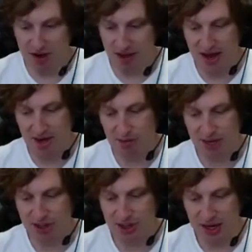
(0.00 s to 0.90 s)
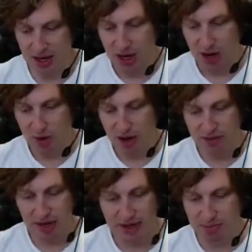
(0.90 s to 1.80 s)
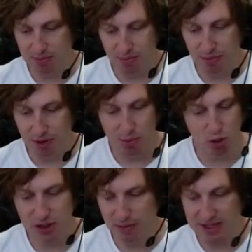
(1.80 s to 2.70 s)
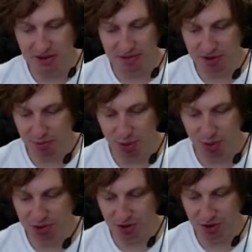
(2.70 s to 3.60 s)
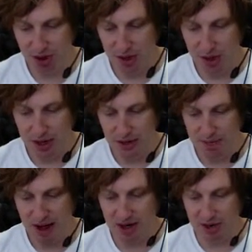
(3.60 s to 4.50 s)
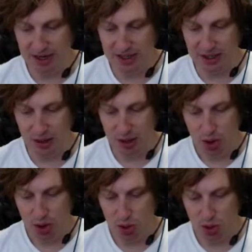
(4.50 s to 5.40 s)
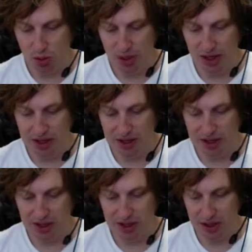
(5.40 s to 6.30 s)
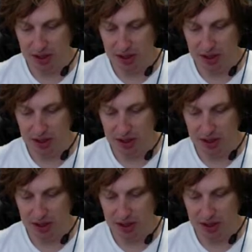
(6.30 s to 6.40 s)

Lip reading: on that, which is that we have like the most amazing field producer named Matt Grayson, who is